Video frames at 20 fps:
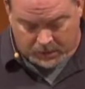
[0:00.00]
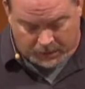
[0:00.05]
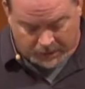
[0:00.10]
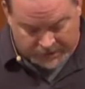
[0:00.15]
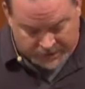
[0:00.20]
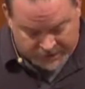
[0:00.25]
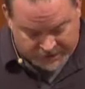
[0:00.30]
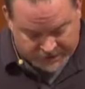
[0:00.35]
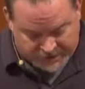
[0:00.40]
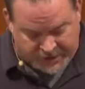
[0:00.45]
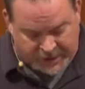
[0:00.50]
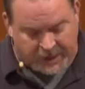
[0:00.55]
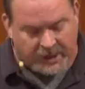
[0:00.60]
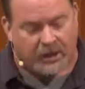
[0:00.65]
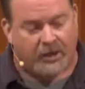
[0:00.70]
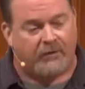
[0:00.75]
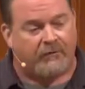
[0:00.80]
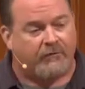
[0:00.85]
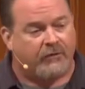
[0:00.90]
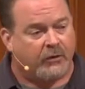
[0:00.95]
instead
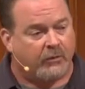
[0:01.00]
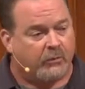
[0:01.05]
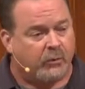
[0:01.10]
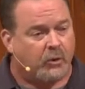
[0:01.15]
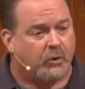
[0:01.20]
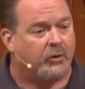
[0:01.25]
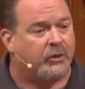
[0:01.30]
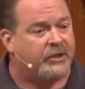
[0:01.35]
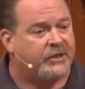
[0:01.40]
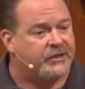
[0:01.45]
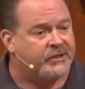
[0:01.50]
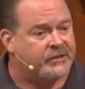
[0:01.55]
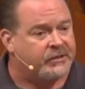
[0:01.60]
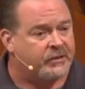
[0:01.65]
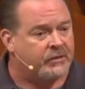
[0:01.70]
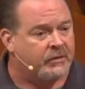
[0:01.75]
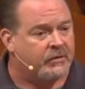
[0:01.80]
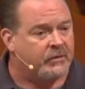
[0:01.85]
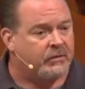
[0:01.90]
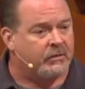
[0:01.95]
of the bullies
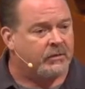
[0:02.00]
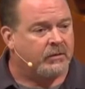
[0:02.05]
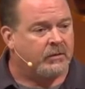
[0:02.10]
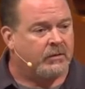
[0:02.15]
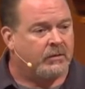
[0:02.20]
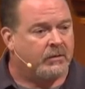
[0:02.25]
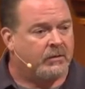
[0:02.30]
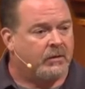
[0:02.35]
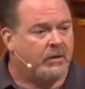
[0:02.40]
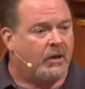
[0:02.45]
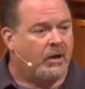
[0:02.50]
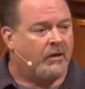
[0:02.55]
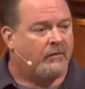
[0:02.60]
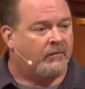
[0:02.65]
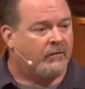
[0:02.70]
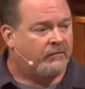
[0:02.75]
of